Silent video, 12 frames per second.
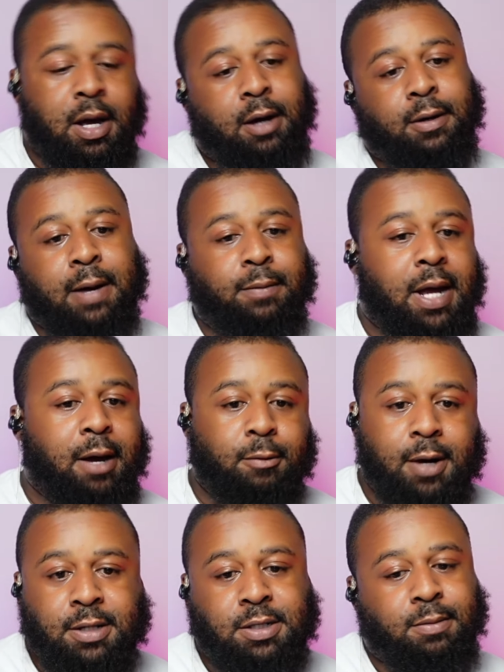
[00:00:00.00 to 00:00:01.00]
No, I'm
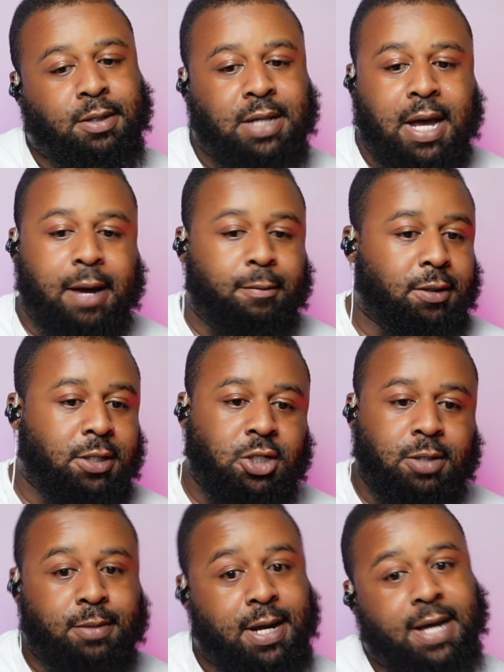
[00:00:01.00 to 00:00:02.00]
not wasting time with the
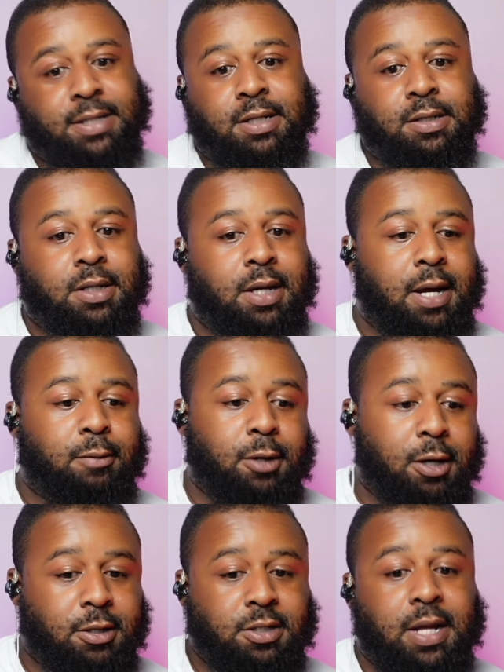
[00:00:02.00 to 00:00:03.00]
gymnastics today.
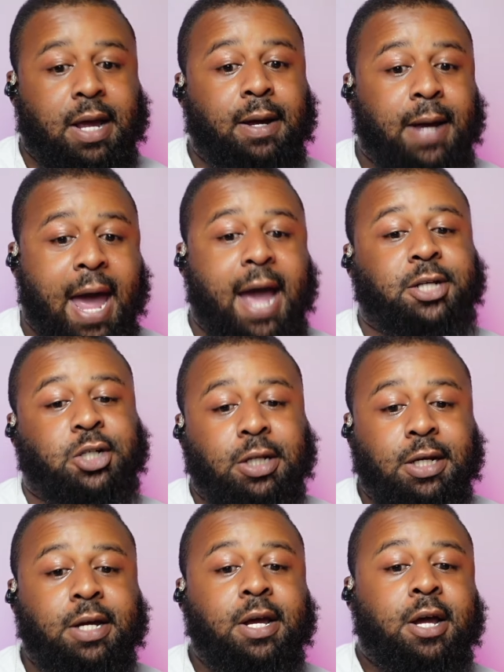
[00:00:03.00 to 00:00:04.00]
We're going to stay
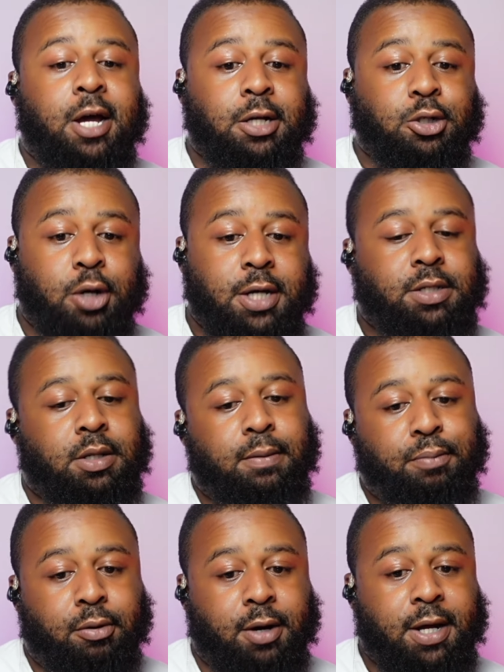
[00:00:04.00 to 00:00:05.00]
actually addressing
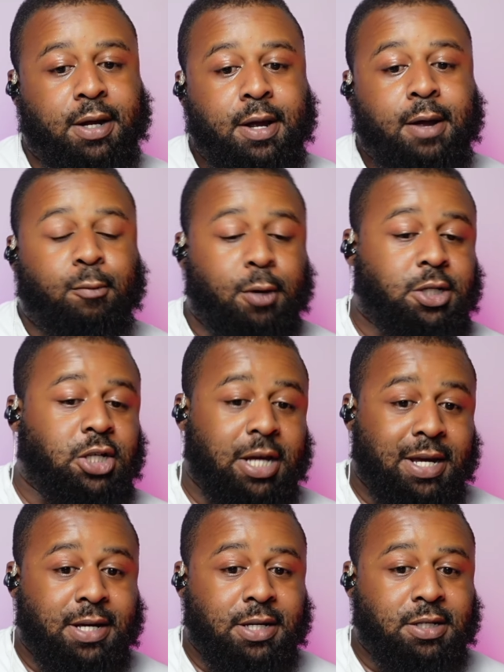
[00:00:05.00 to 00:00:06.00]
the point, which
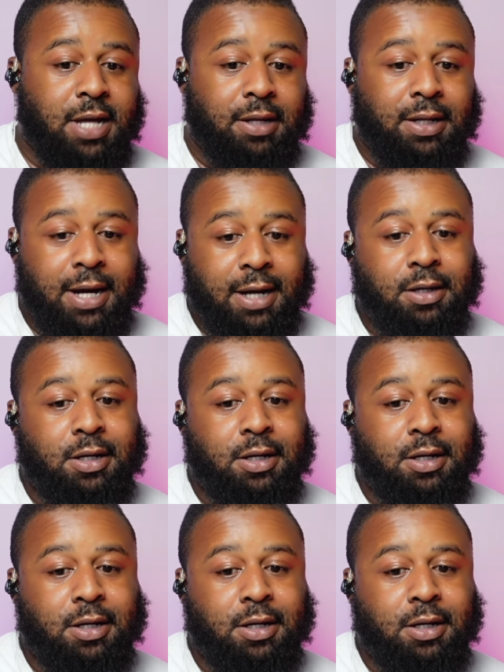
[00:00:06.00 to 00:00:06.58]
is at the end